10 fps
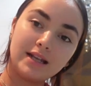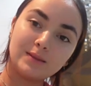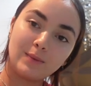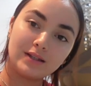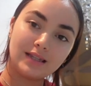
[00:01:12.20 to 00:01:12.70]
his
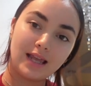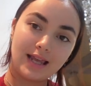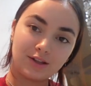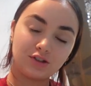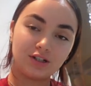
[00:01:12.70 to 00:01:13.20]
birthday
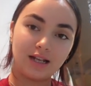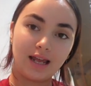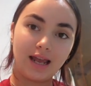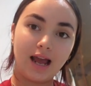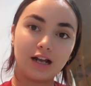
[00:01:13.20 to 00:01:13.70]

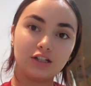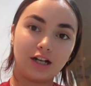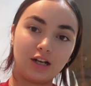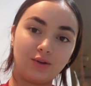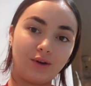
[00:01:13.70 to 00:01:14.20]
yesterday on
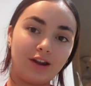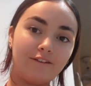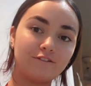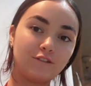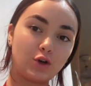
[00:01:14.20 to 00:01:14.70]
January
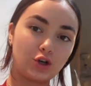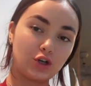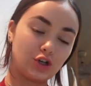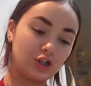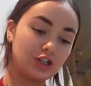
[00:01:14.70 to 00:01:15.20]

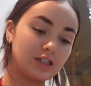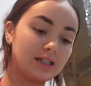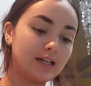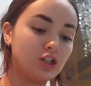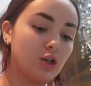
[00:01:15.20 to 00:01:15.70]
1st.
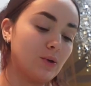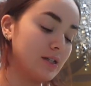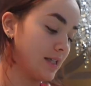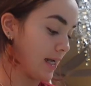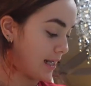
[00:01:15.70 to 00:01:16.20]
Today's January
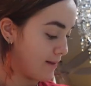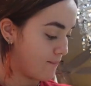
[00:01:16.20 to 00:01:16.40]
2nd.